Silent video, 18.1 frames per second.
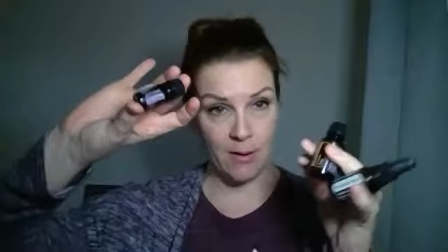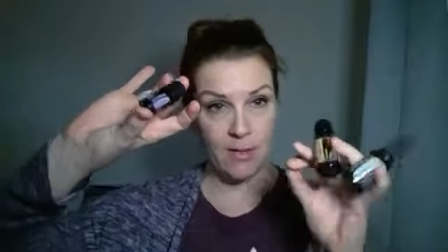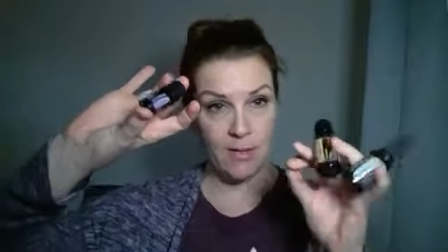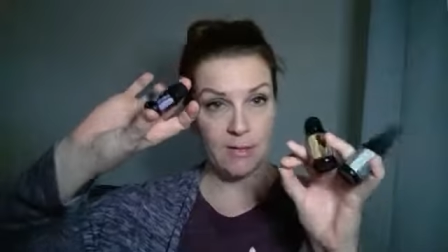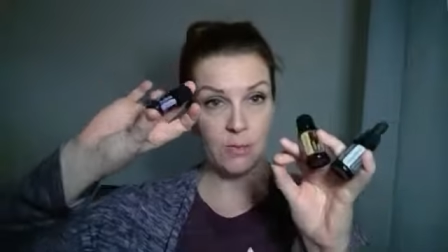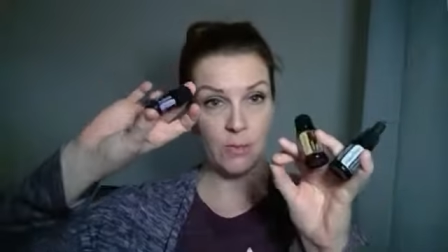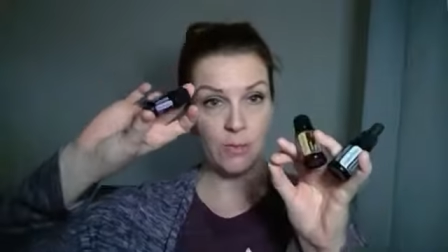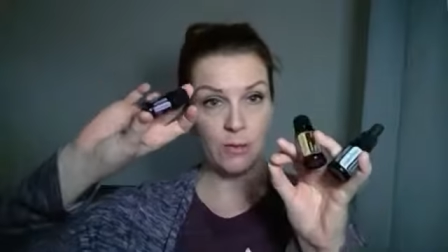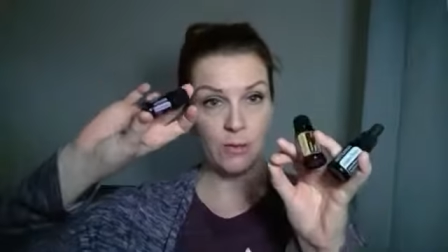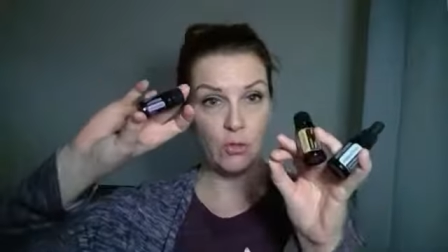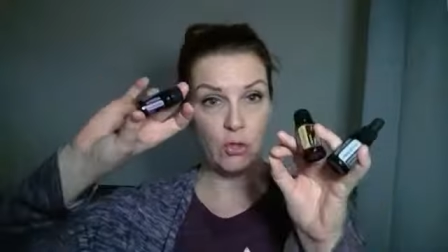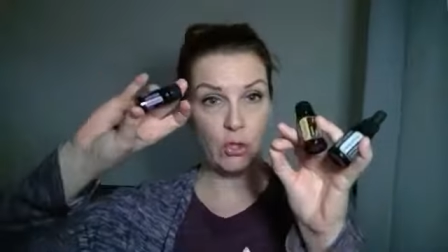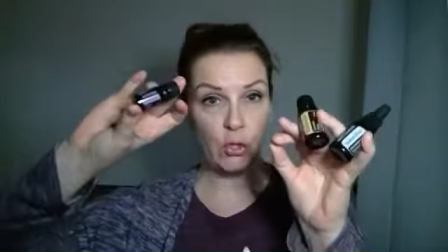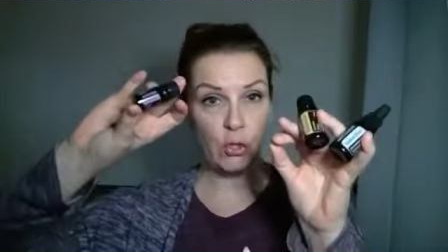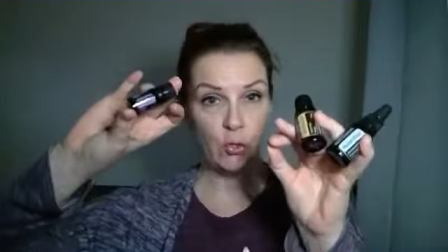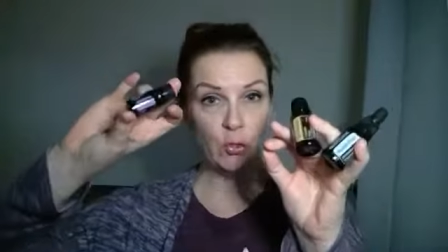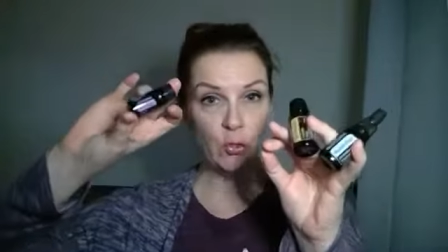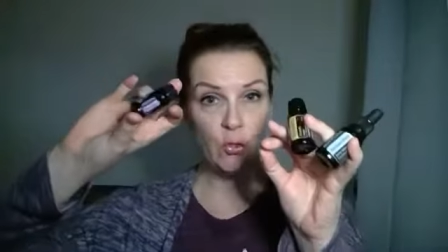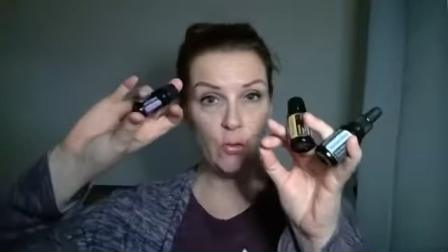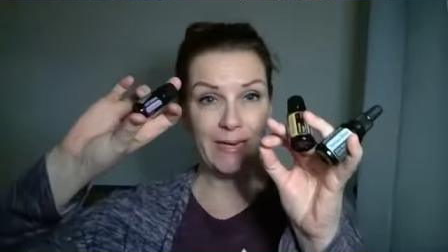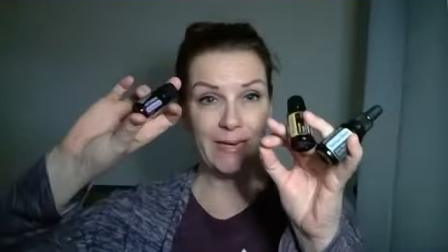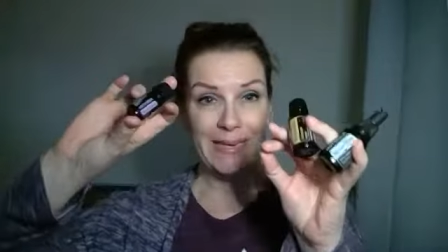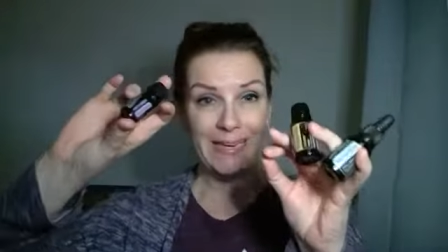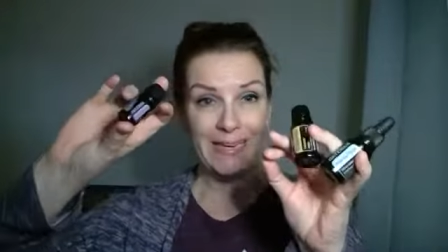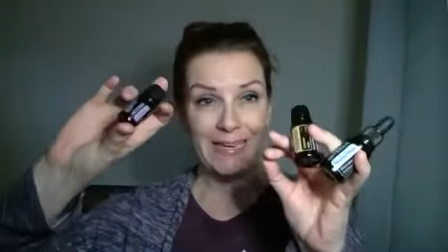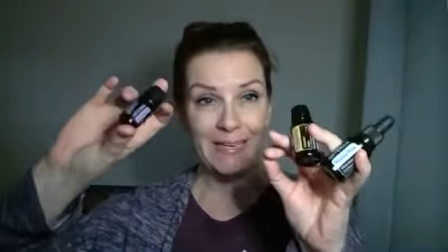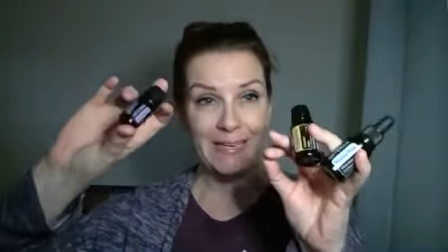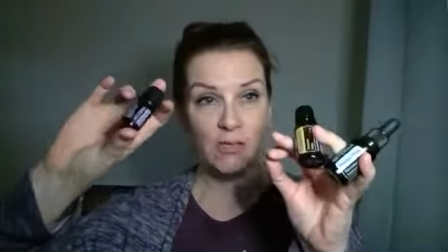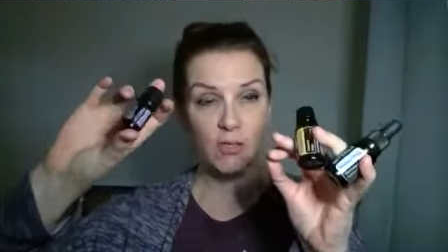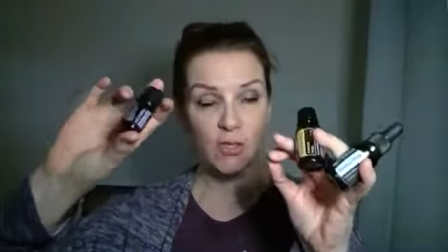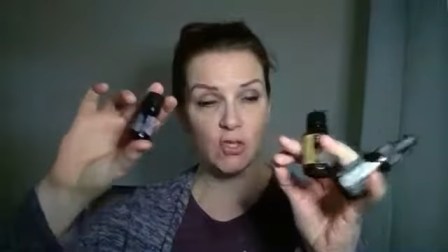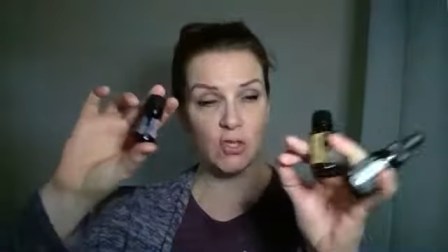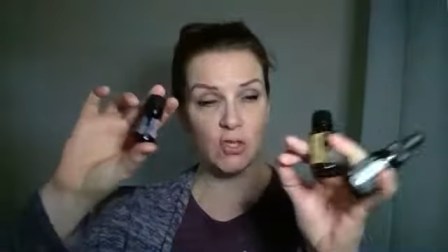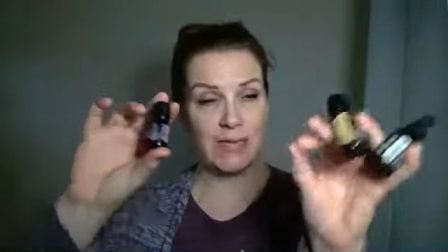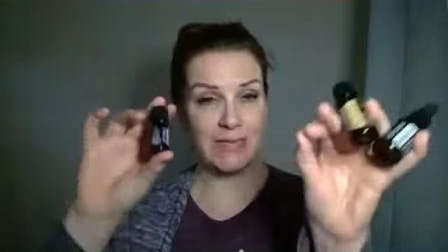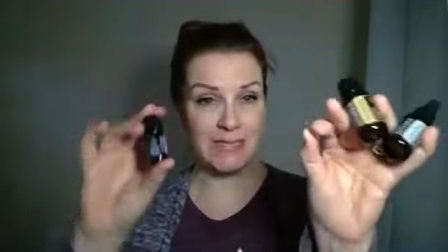So I do 2
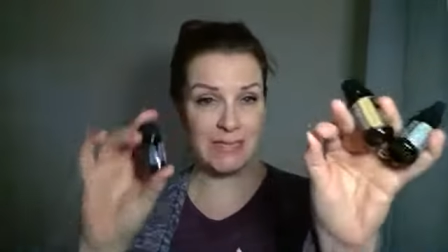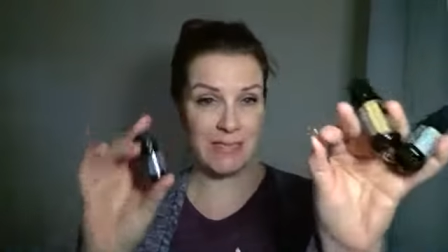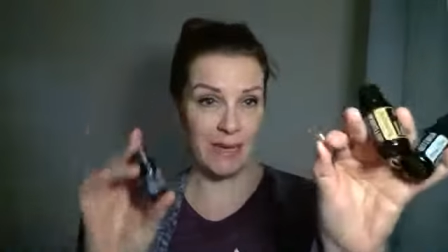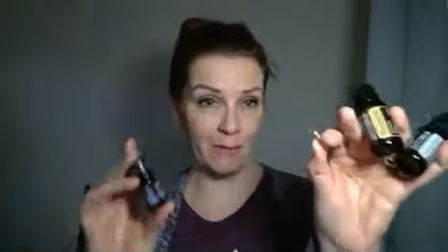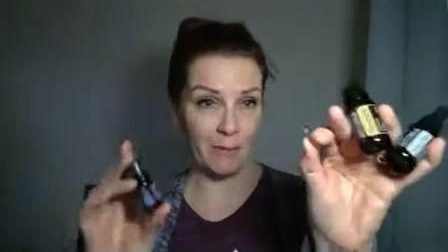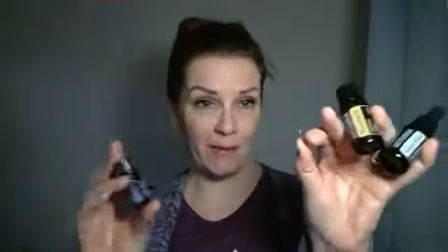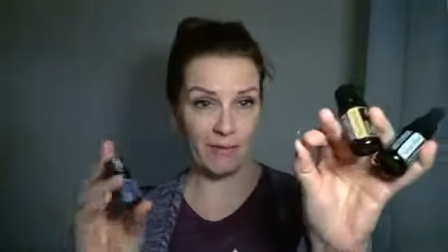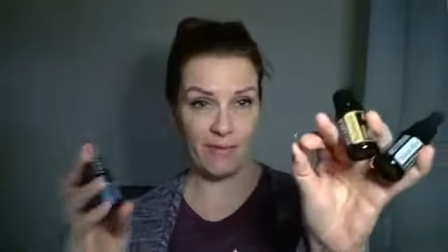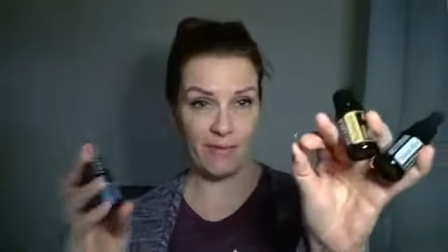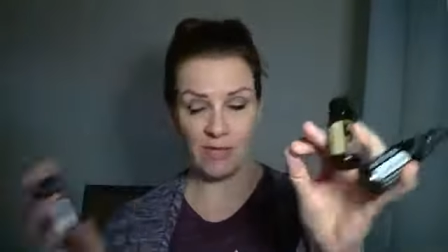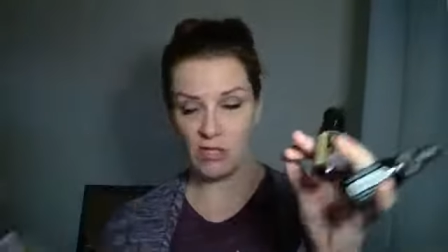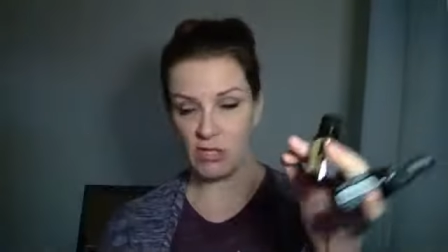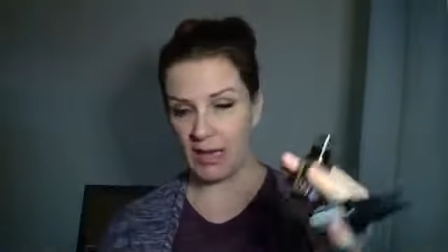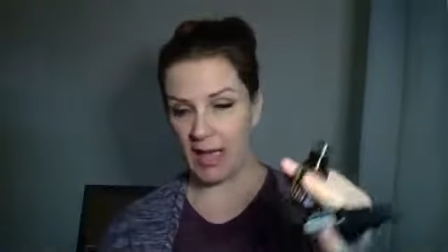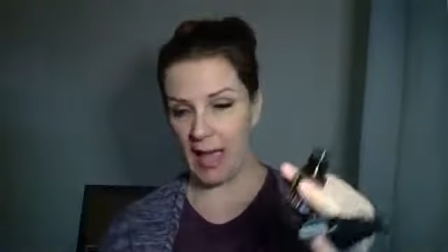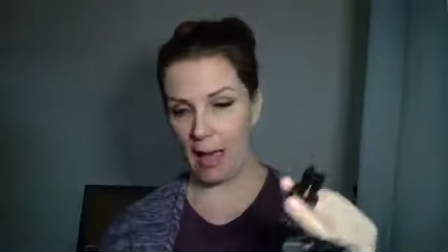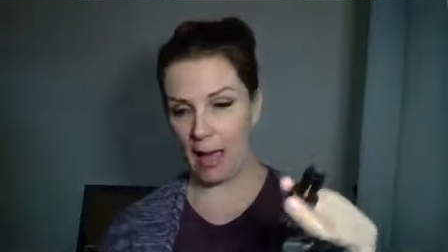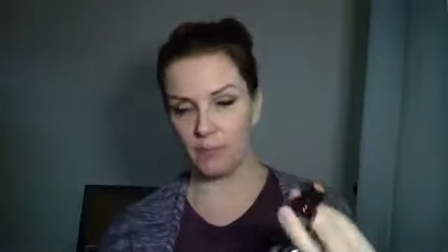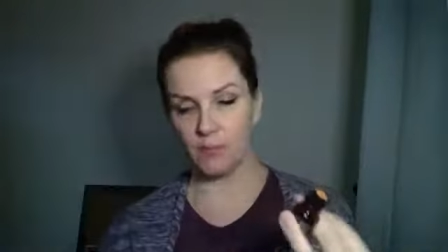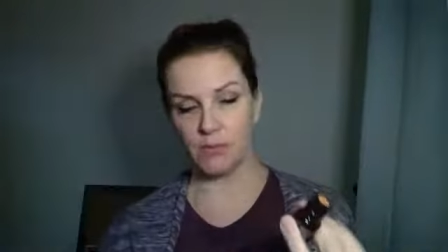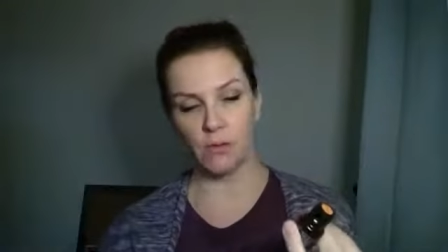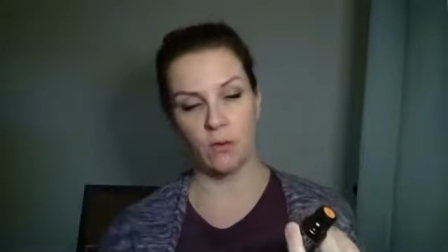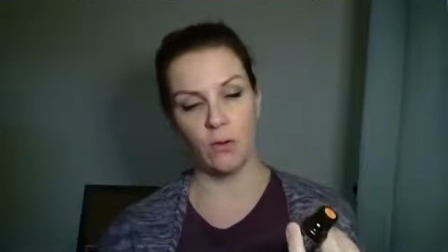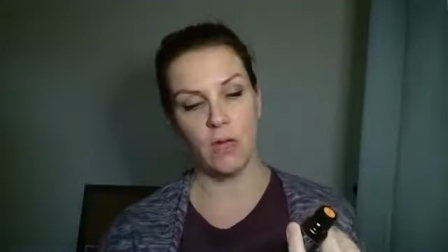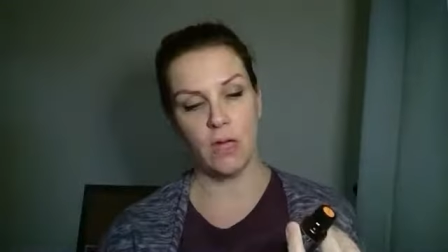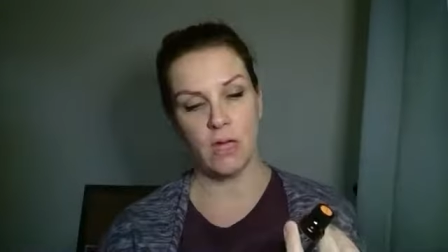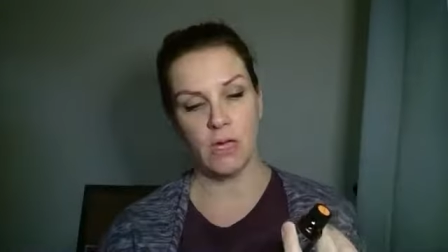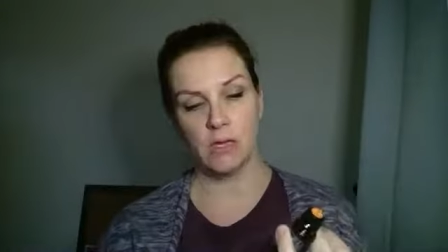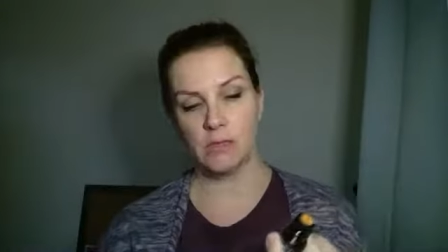each inside my veggie capsule.